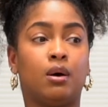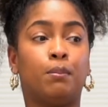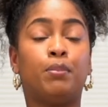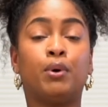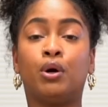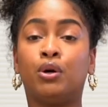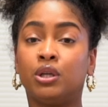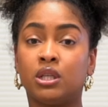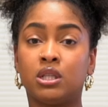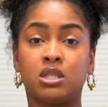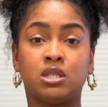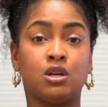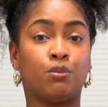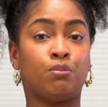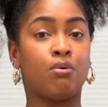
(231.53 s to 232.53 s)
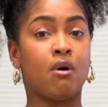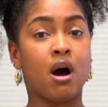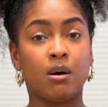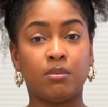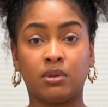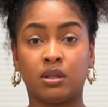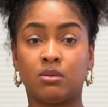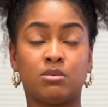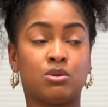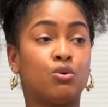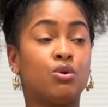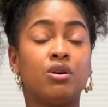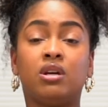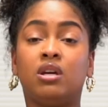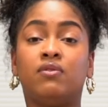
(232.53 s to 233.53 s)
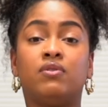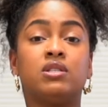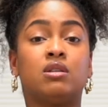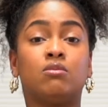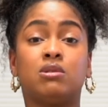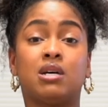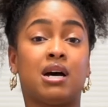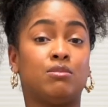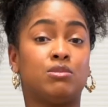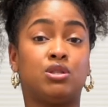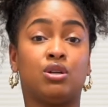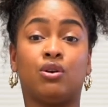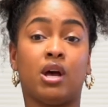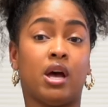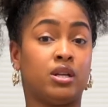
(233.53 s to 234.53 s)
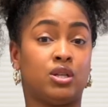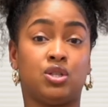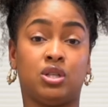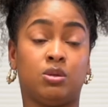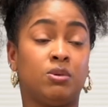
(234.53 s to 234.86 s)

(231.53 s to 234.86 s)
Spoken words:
burdens, their problems, or even sometimes their energy,